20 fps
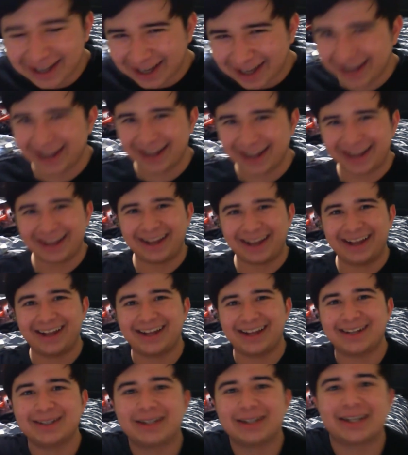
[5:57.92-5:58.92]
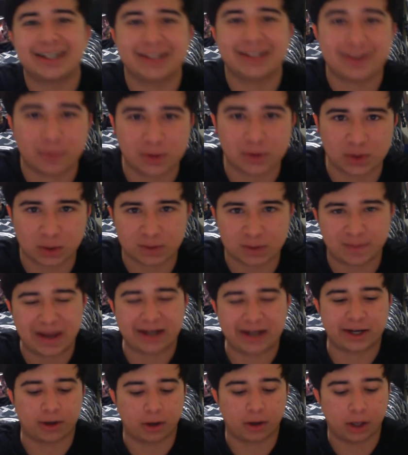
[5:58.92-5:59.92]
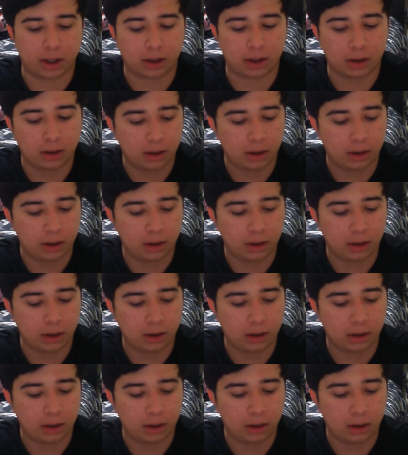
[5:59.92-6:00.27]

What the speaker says: And you get your results back. You're like,